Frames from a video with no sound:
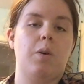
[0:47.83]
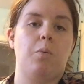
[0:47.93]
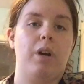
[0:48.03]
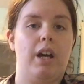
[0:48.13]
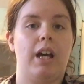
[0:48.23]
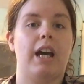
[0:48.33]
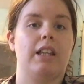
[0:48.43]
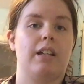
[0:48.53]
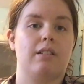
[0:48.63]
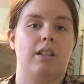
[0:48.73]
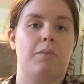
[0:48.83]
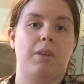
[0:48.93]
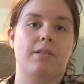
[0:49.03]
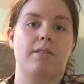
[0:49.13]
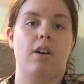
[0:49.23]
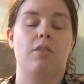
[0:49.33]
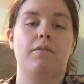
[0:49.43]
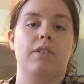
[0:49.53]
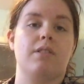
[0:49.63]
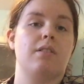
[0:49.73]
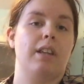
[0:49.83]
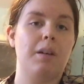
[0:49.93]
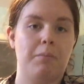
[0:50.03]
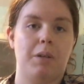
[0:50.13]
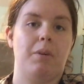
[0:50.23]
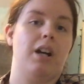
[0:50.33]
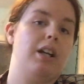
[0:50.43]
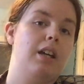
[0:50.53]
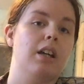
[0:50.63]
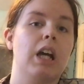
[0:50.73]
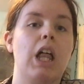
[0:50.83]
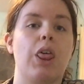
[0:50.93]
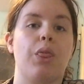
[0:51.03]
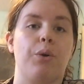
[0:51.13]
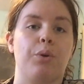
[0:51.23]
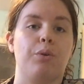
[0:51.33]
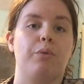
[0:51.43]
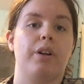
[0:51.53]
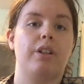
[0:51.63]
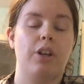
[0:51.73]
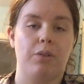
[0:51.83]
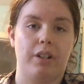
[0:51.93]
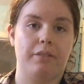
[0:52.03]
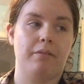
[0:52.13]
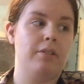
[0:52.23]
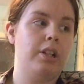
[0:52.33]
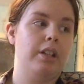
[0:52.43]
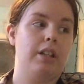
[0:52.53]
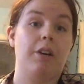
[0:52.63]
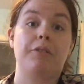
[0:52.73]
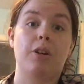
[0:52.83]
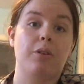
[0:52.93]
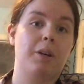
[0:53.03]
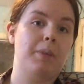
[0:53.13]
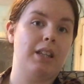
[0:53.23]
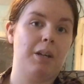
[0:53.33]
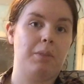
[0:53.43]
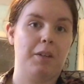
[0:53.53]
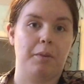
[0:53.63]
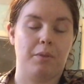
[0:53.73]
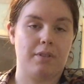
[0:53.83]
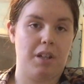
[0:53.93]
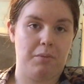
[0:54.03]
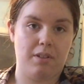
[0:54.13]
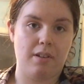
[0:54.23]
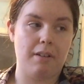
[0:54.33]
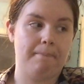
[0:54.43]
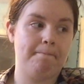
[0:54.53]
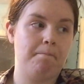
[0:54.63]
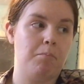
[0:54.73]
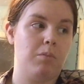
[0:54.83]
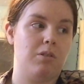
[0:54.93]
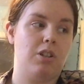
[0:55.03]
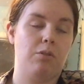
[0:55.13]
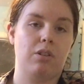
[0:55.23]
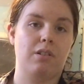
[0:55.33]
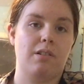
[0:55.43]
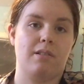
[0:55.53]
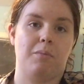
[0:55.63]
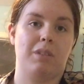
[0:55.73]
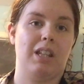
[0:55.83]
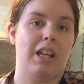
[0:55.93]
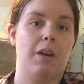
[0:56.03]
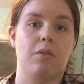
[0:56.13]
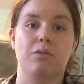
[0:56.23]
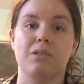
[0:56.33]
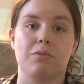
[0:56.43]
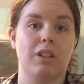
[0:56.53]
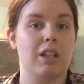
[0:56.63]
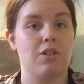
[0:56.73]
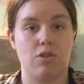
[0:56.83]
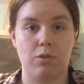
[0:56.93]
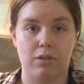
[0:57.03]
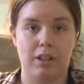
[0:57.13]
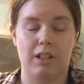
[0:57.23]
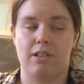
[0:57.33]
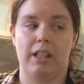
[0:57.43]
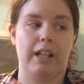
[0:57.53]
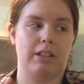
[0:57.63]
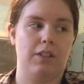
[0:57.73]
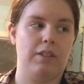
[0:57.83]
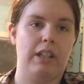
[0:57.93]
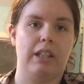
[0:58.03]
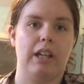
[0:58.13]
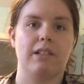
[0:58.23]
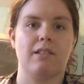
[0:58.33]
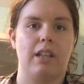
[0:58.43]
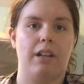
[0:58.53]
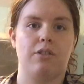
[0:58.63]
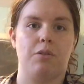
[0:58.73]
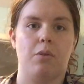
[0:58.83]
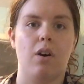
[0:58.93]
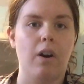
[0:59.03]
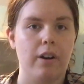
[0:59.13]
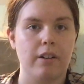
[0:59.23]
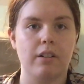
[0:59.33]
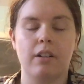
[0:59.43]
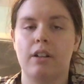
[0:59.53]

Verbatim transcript: way I like to love myself is to love my body through yoga. Now yoga might not be everyone's cup of tea. But yoga is something that I've always really enjoyed. It's an activity that's not too hard